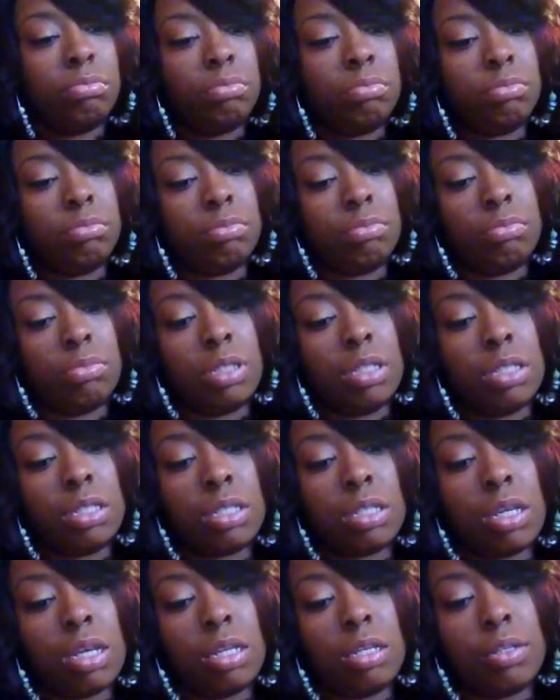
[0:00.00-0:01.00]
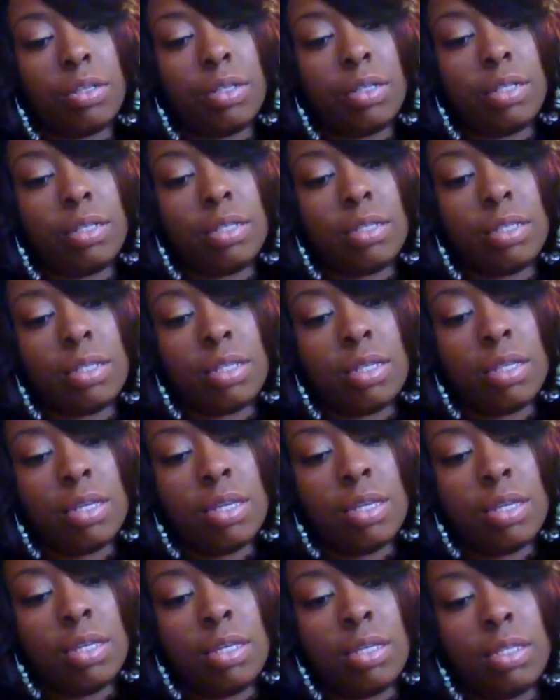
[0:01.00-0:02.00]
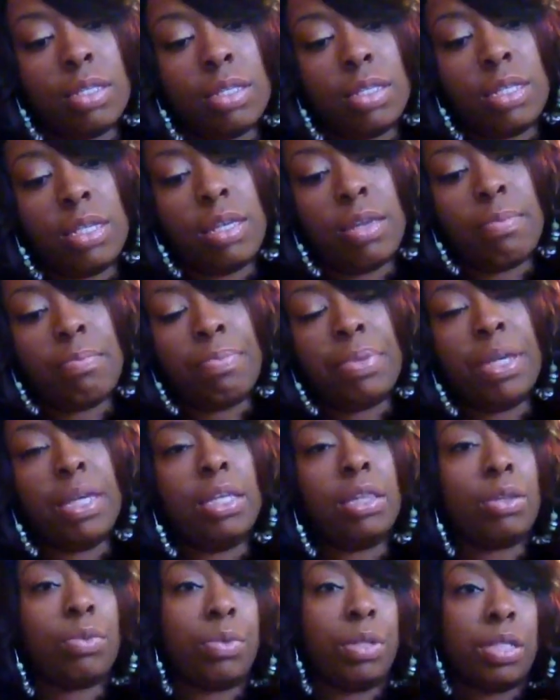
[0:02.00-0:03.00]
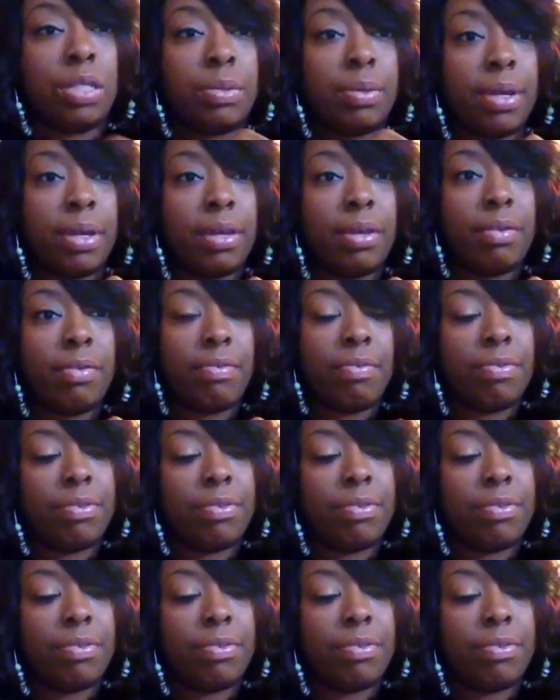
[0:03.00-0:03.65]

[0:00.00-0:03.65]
This color is CMP 312.